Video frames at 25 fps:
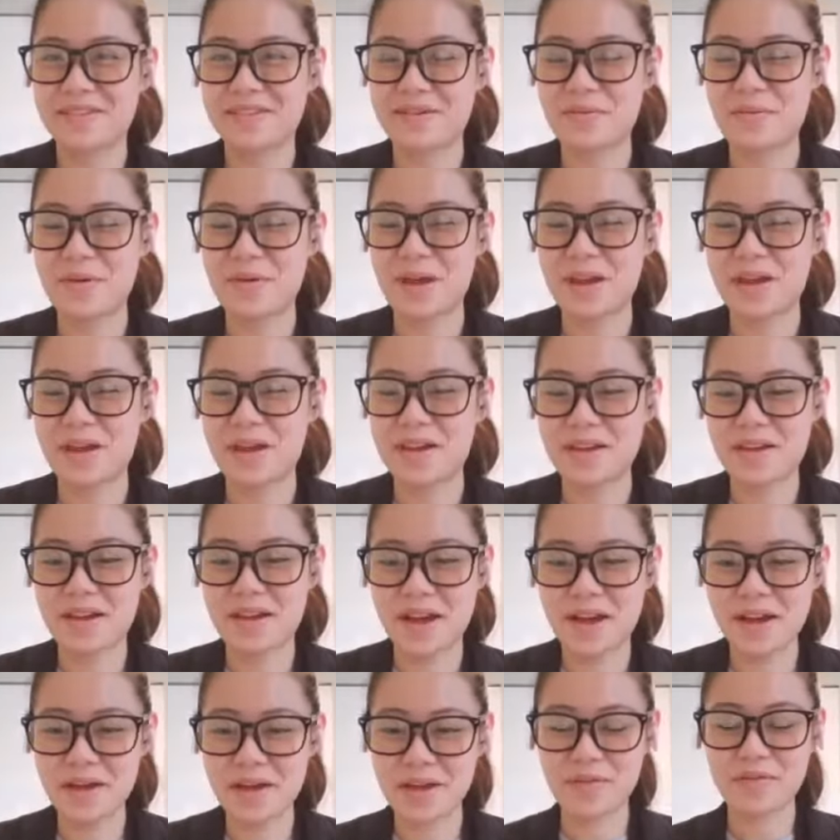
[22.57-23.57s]
Okay.
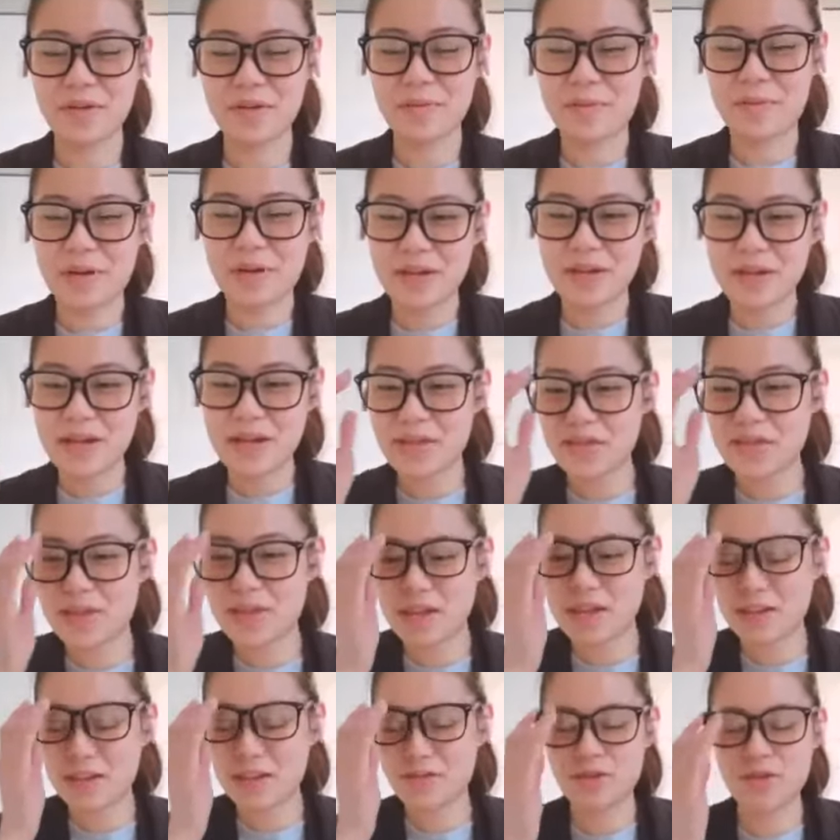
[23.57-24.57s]
Hi, everybody.
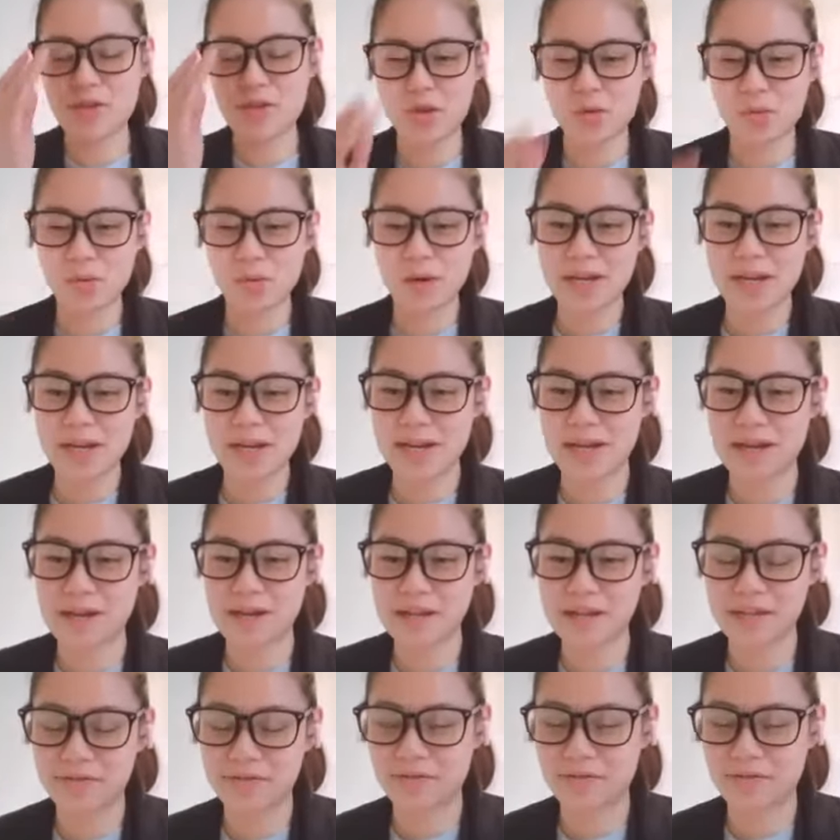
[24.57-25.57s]
Thanks for joining
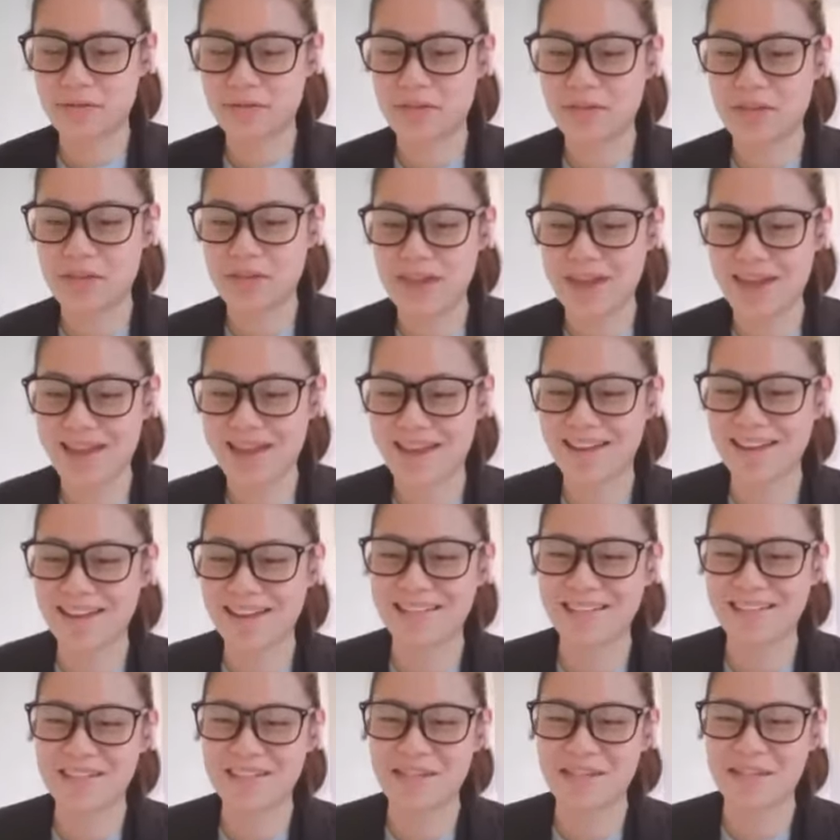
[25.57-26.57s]
us for the
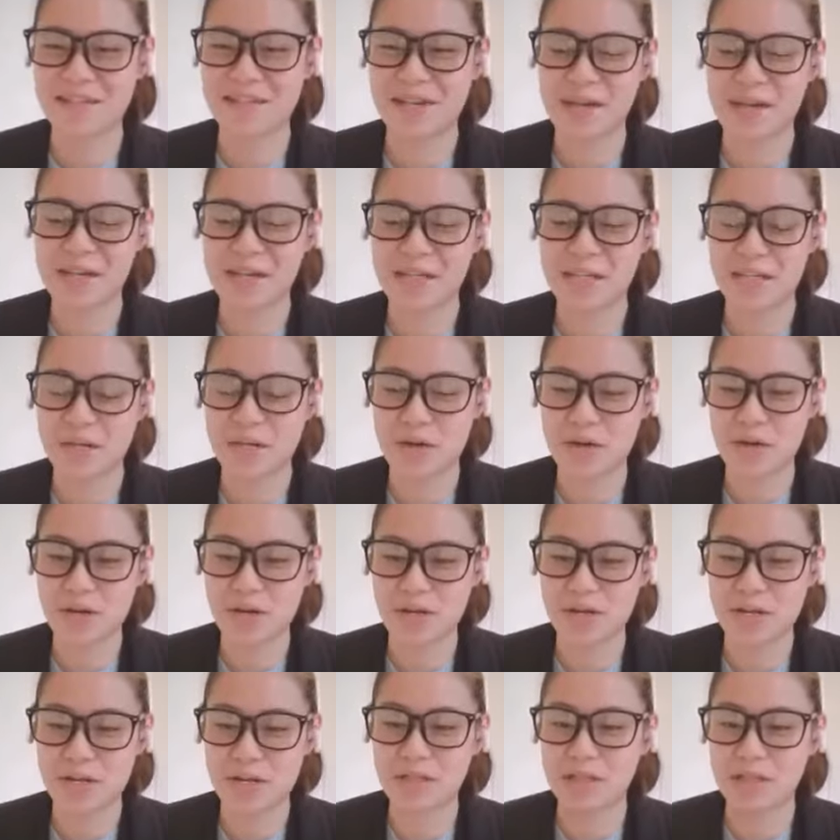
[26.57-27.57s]
hand and
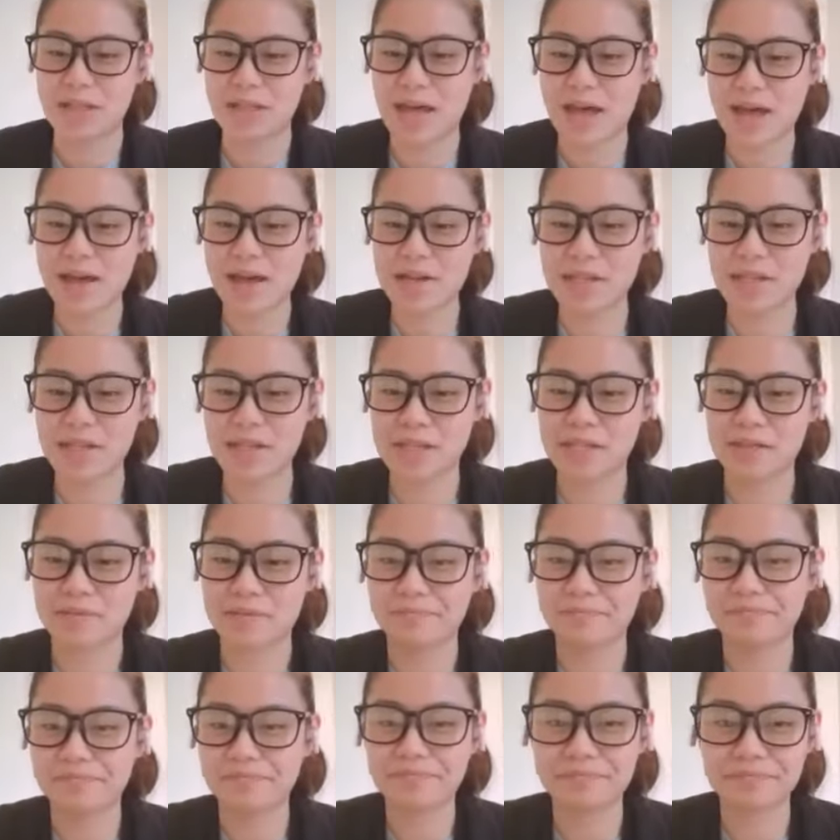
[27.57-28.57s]
dexterity class.
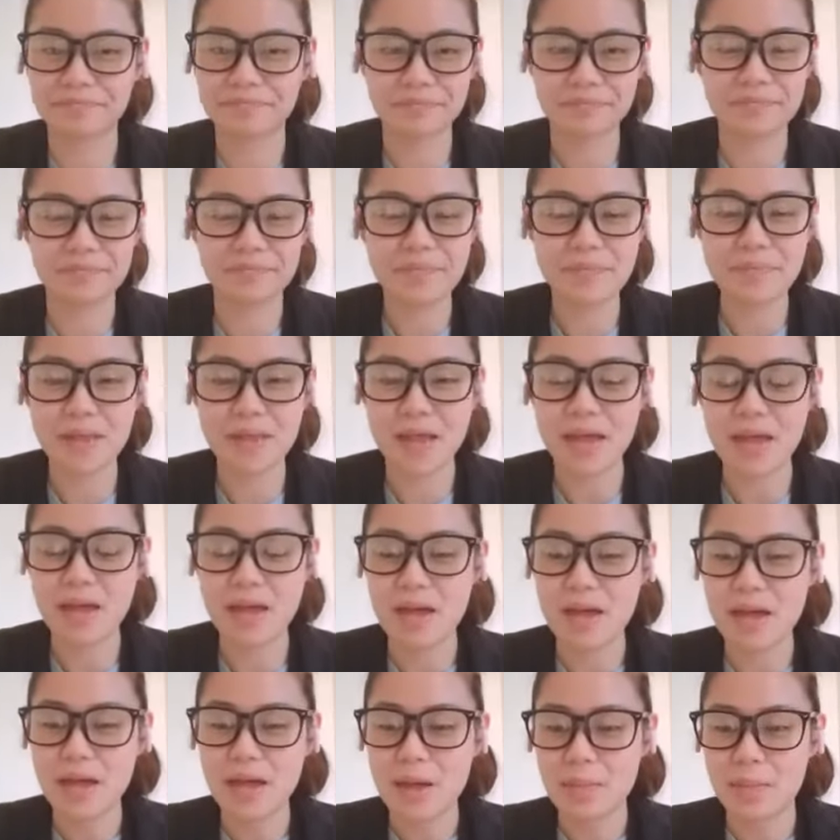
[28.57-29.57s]

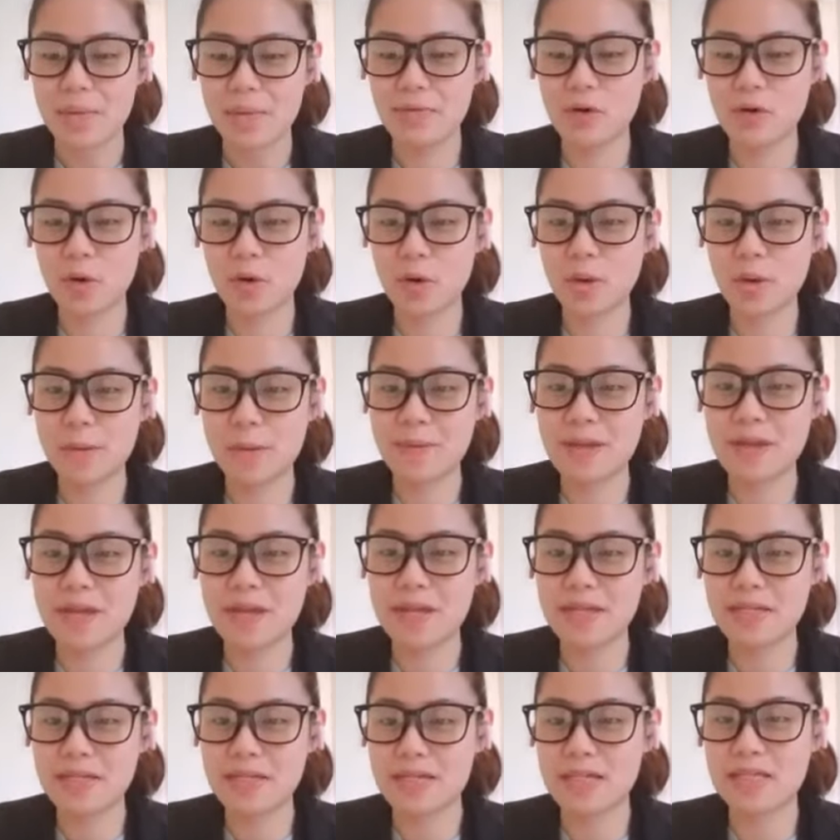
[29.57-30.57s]
Before we
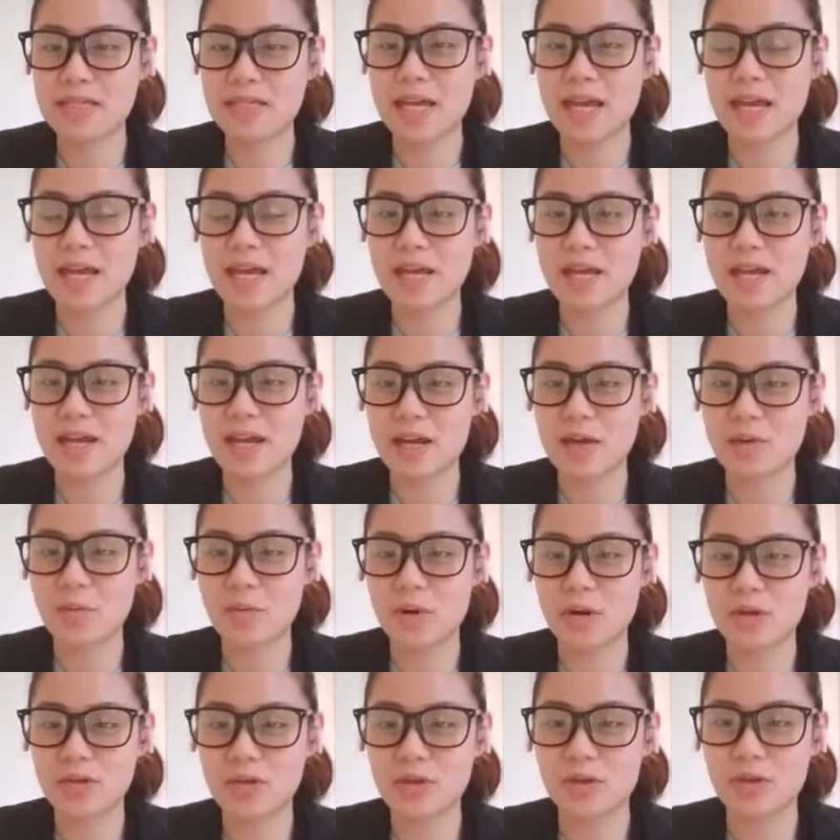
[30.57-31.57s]
begin today, I
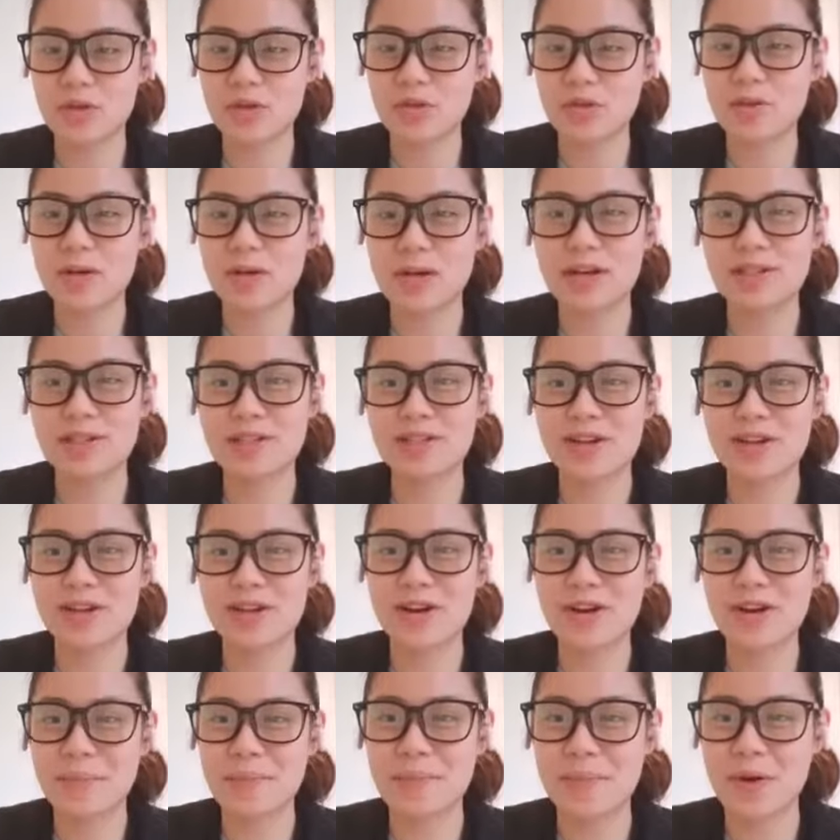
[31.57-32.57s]
want to uh,
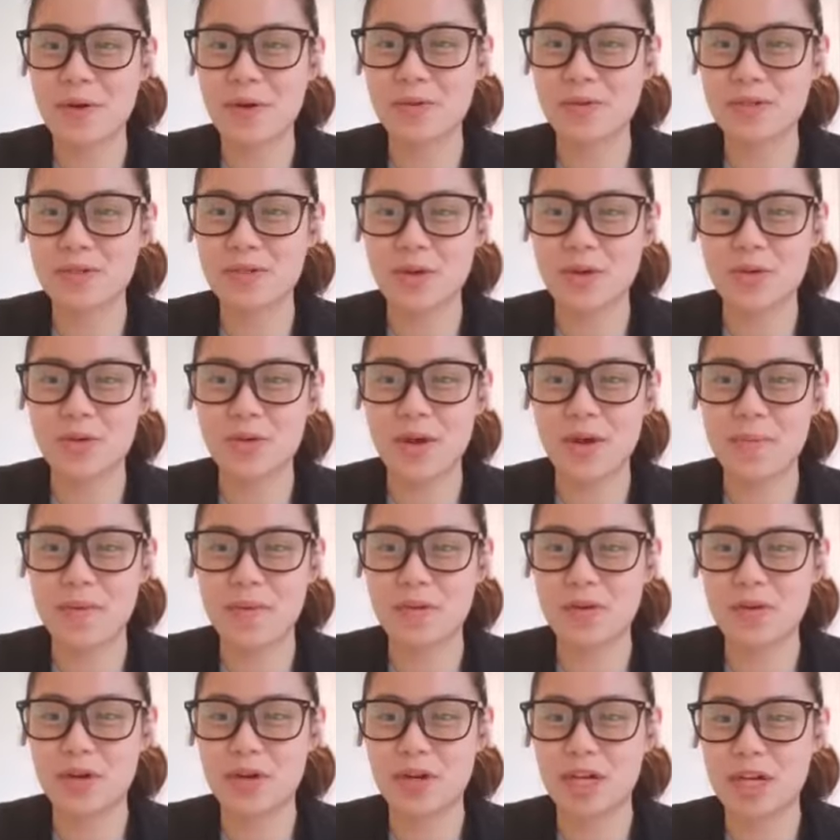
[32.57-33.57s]
talk about the
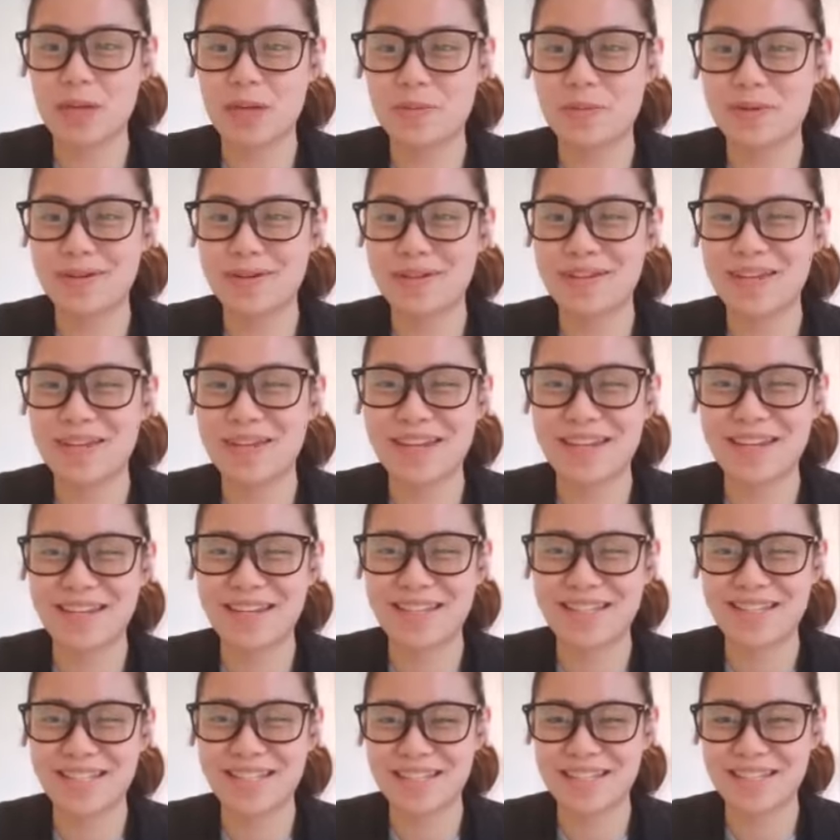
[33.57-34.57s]
equipment you're going to be
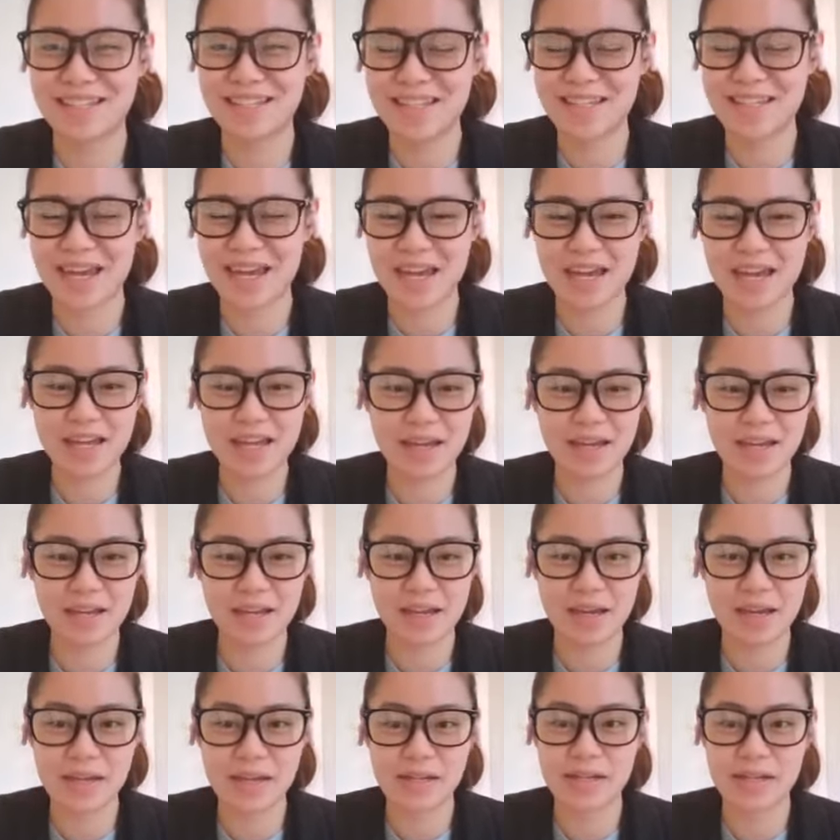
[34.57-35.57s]
needing today in
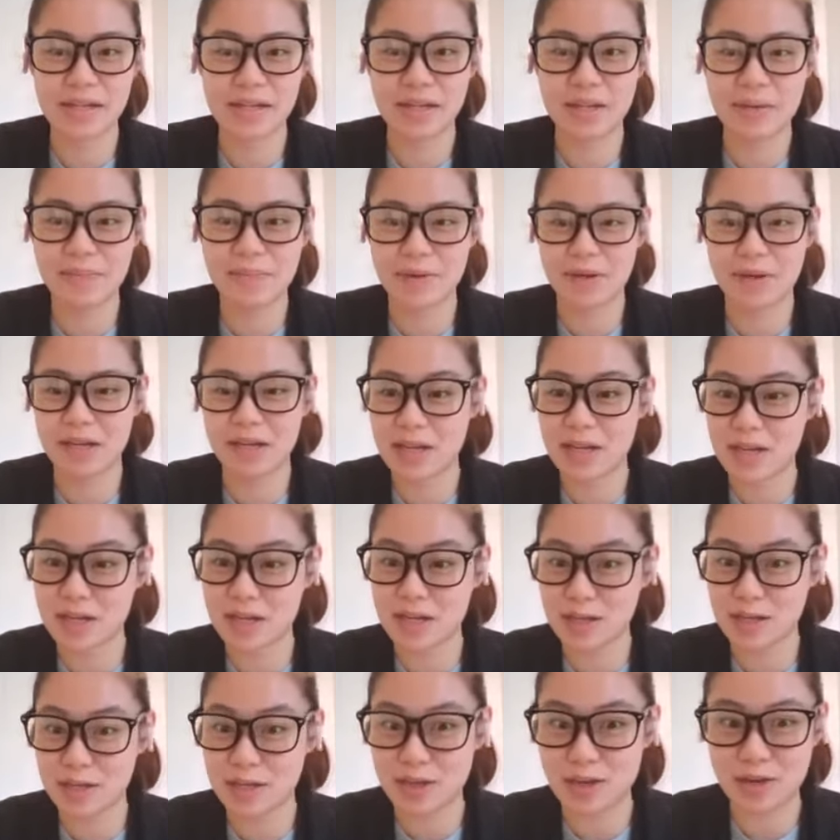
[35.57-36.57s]
case anybody
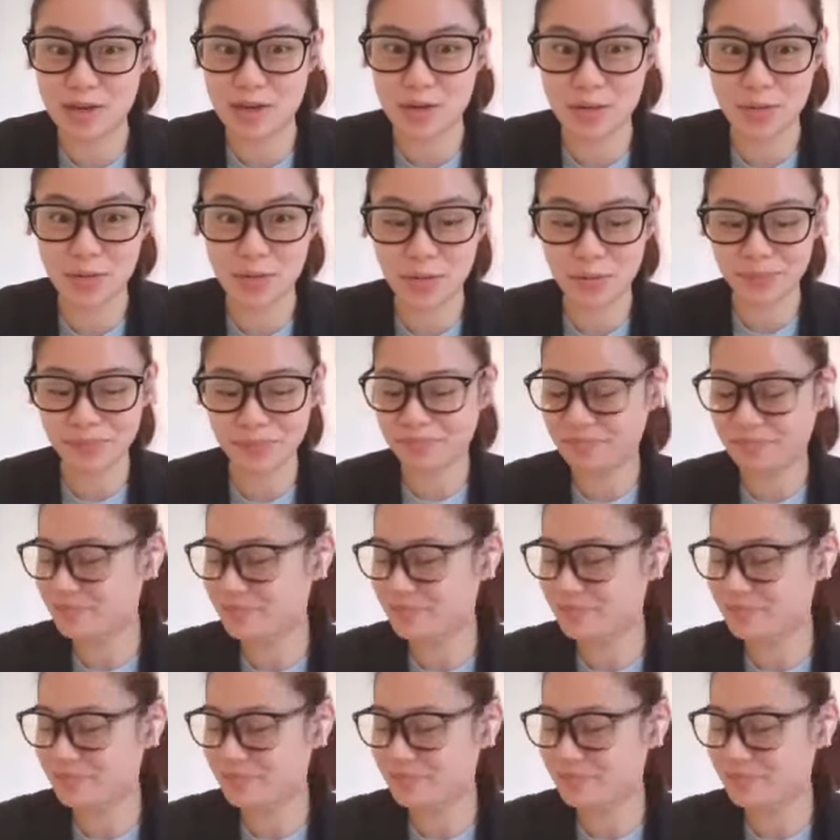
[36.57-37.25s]
is new.